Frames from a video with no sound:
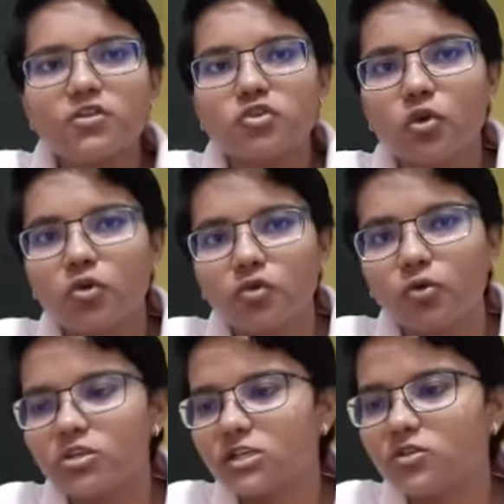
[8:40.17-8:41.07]
So
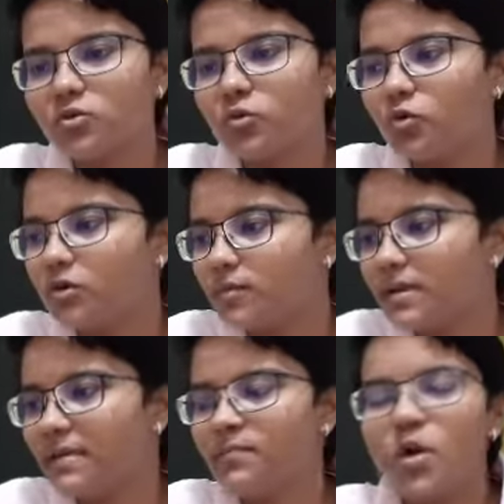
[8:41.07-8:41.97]
total 2
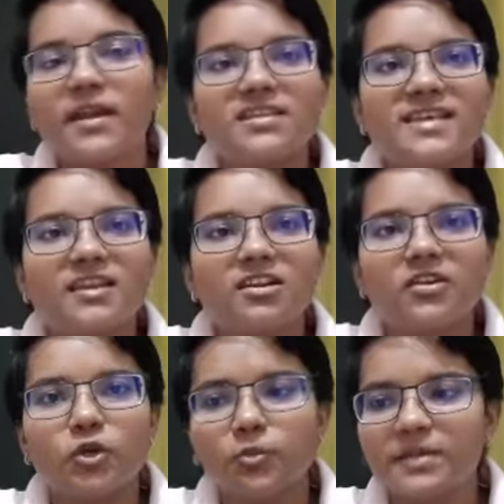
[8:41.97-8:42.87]
in body center
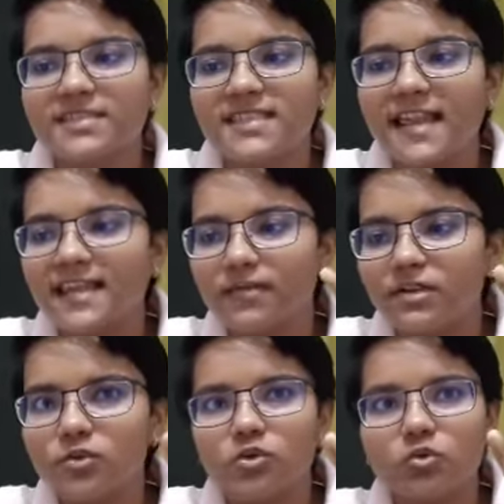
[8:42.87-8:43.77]
cubic. Z equal
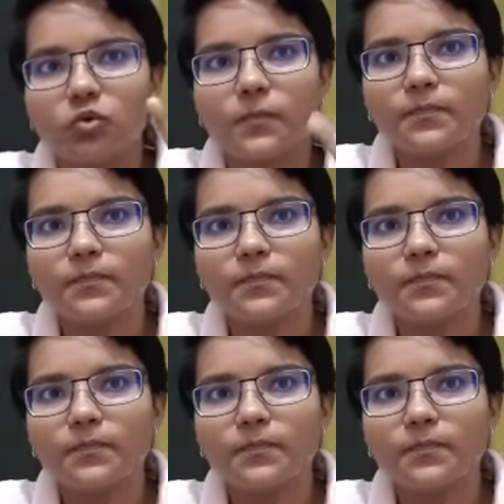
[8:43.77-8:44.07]
to 2.